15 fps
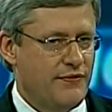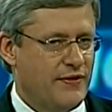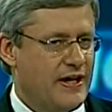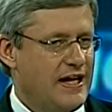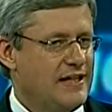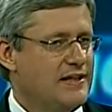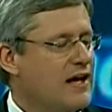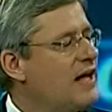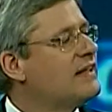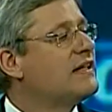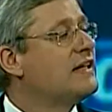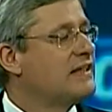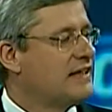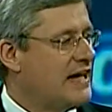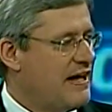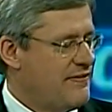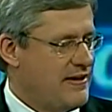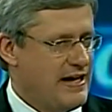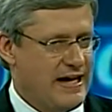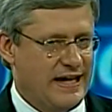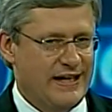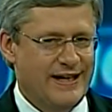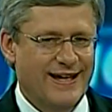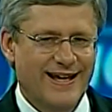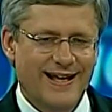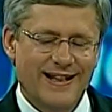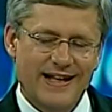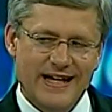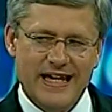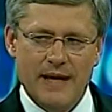and we will continue our work.